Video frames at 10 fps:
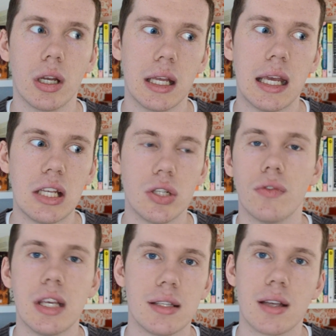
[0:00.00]
at each
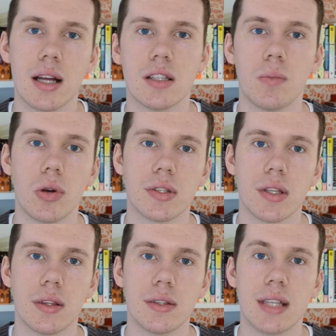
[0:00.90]
of these kinds of books
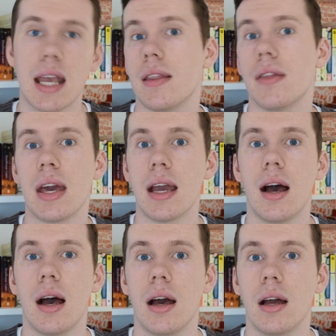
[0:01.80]
and say that they
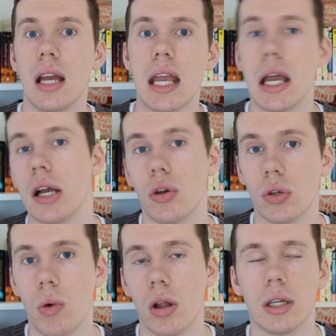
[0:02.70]
are
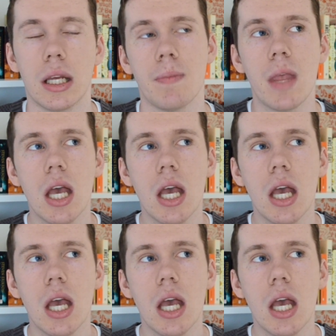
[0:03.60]
good quality.